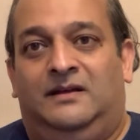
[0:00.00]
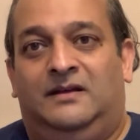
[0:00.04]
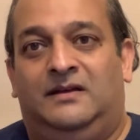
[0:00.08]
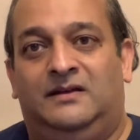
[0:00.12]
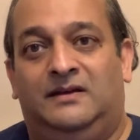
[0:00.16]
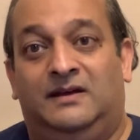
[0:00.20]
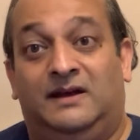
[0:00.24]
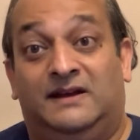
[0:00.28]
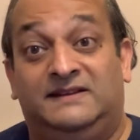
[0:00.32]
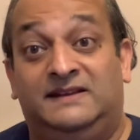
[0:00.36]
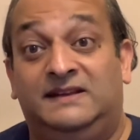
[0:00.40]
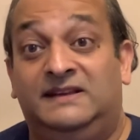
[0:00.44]

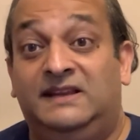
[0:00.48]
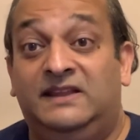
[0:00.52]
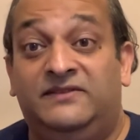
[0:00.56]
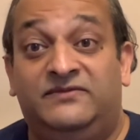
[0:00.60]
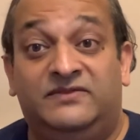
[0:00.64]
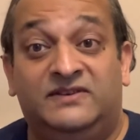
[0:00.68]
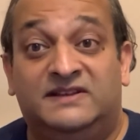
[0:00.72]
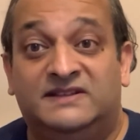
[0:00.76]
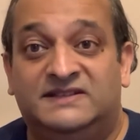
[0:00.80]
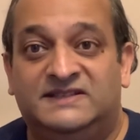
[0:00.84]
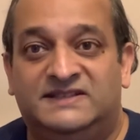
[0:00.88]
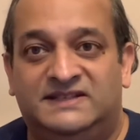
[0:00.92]
I didn't even
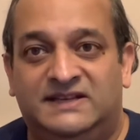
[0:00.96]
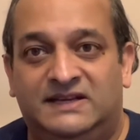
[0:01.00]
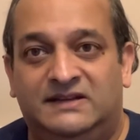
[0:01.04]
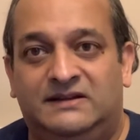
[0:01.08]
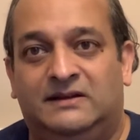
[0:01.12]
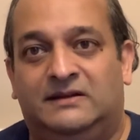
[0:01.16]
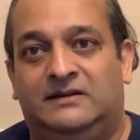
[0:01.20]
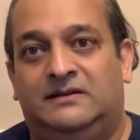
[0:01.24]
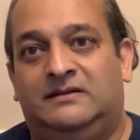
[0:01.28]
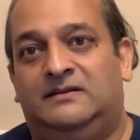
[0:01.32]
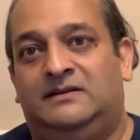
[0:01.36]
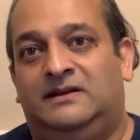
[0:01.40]
consider,
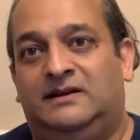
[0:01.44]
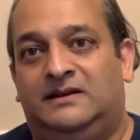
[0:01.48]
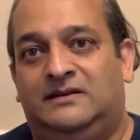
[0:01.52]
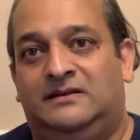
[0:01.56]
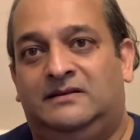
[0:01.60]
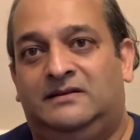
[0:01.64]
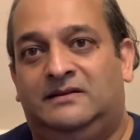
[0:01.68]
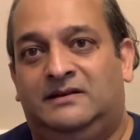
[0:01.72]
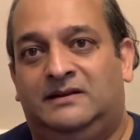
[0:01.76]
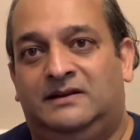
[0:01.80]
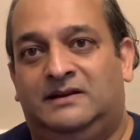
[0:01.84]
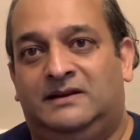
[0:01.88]

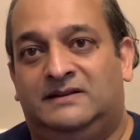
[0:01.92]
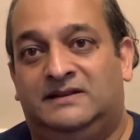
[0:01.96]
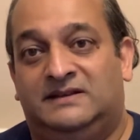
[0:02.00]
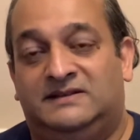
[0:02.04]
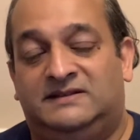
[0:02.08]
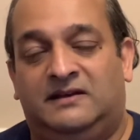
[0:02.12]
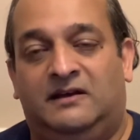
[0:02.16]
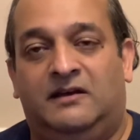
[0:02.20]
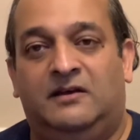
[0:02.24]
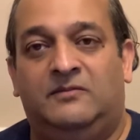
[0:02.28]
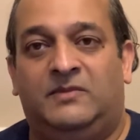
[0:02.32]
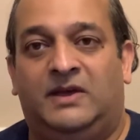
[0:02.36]
at the
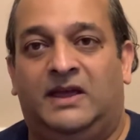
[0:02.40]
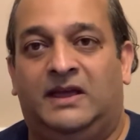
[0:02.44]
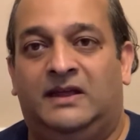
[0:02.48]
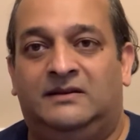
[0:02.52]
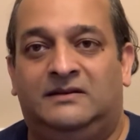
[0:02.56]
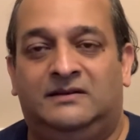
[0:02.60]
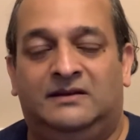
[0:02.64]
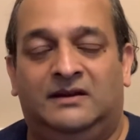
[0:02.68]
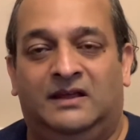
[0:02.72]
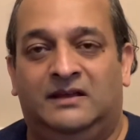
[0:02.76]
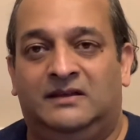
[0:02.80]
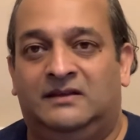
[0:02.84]
time I had
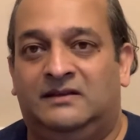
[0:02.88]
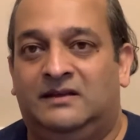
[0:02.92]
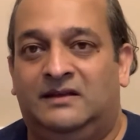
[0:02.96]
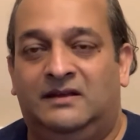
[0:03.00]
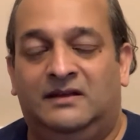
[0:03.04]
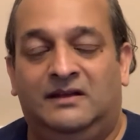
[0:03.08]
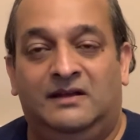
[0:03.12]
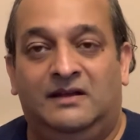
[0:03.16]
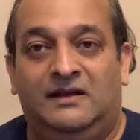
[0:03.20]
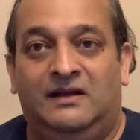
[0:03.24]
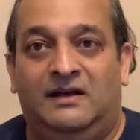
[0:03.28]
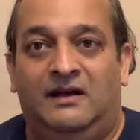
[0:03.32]

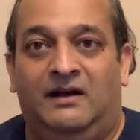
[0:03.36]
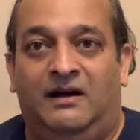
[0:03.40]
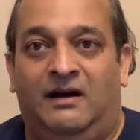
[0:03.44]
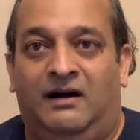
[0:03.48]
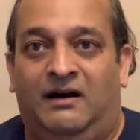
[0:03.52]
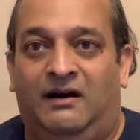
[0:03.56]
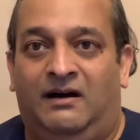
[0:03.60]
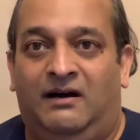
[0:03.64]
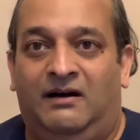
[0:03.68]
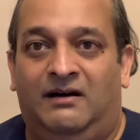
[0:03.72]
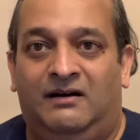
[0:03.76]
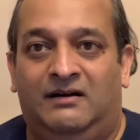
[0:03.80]

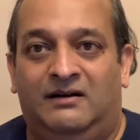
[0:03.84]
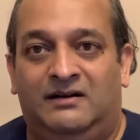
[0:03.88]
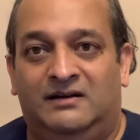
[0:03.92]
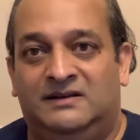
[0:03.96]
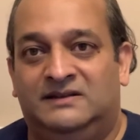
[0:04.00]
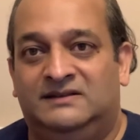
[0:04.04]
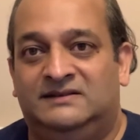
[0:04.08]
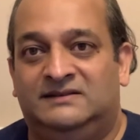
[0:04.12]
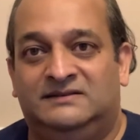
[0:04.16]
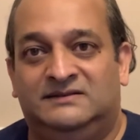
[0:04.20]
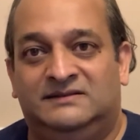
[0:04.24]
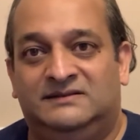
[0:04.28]
heart
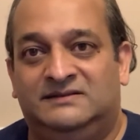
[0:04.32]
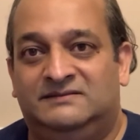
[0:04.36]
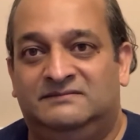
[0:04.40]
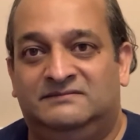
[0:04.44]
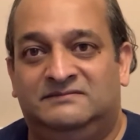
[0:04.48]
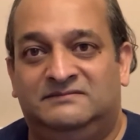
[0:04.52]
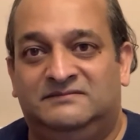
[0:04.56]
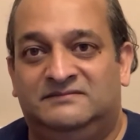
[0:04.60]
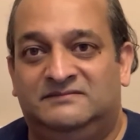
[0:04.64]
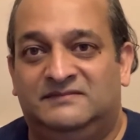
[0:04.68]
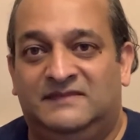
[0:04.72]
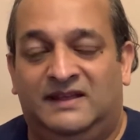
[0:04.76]
and
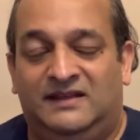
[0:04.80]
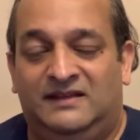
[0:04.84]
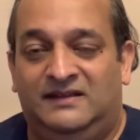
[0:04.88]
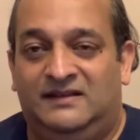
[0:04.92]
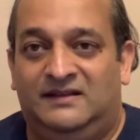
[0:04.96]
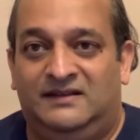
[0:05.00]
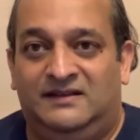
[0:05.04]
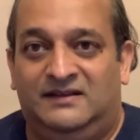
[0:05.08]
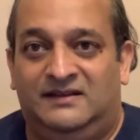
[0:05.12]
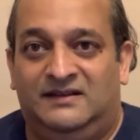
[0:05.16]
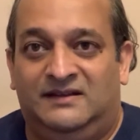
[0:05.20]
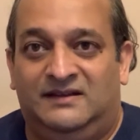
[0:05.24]

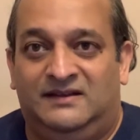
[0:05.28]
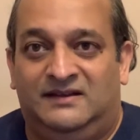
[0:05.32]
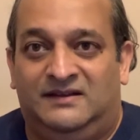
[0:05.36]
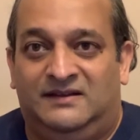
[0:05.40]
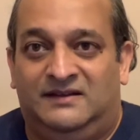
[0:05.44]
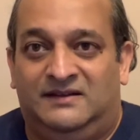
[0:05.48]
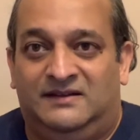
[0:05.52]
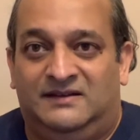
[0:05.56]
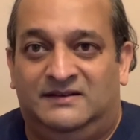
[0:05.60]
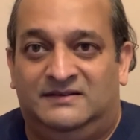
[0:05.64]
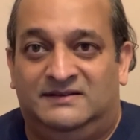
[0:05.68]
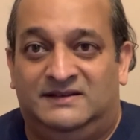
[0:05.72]

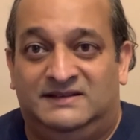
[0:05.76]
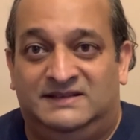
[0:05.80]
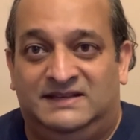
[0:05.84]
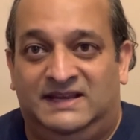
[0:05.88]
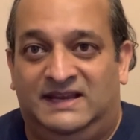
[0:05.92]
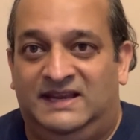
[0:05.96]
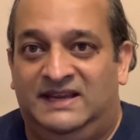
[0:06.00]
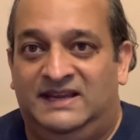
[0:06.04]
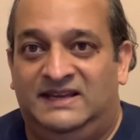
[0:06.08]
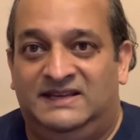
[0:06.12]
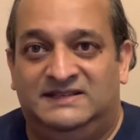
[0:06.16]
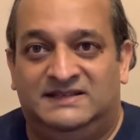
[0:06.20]

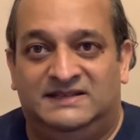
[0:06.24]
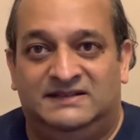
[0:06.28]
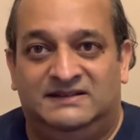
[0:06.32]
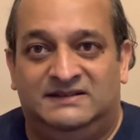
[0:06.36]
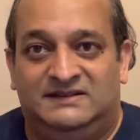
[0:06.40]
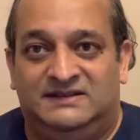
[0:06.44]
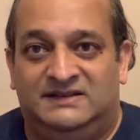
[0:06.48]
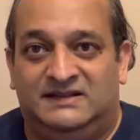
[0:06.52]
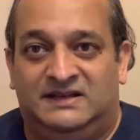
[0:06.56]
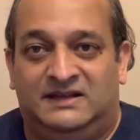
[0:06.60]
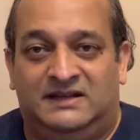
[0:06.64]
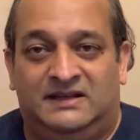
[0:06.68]
disease and,
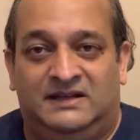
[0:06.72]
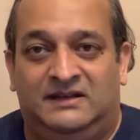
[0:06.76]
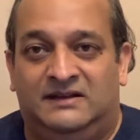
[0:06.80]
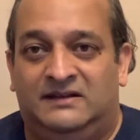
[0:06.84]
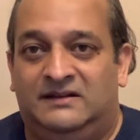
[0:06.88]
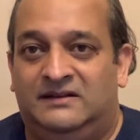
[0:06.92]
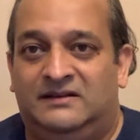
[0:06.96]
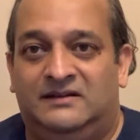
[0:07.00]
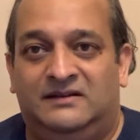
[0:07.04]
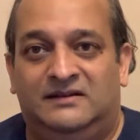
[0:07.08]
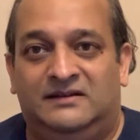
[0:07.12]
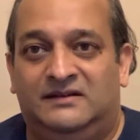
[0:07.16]

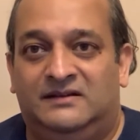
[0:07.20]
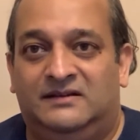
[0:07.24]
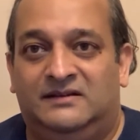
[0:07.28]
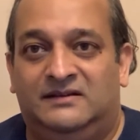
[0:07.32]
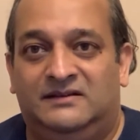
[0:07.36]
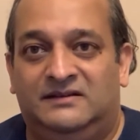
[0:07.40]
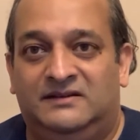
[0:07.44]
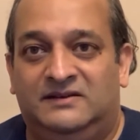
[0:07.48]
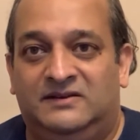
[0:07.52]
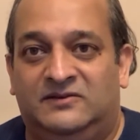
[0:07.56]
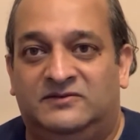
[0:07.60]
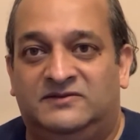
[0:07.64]

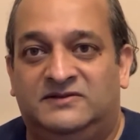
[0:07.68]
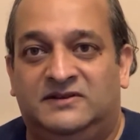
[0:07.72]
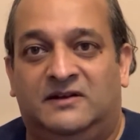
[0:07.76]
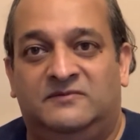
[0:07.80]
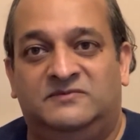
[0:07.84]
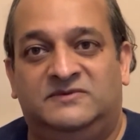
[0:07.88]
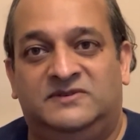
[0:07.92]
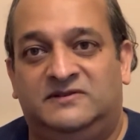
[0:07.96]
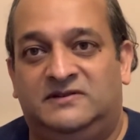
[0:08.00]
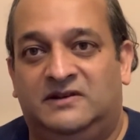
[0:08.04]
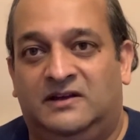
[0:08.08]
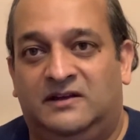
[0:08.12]
type
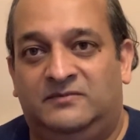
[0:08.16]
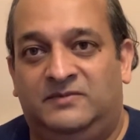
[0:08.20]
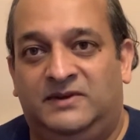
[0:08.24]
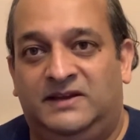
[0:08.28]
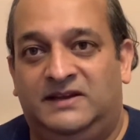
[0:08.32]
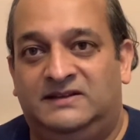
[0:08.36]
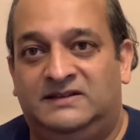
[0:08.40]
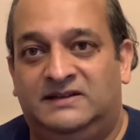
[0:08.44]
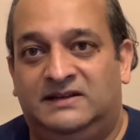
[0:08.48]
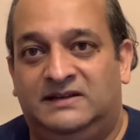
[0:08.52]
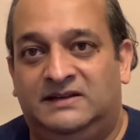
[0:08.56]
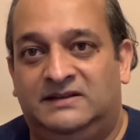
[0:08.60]
2
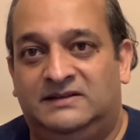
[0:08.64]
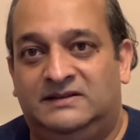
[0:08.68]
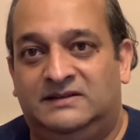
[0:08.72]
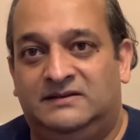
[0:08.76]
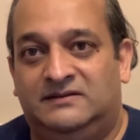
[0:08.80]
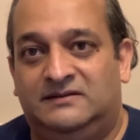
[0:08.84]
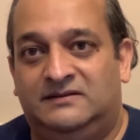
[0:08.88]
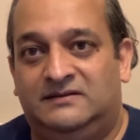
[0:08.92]
diabetes.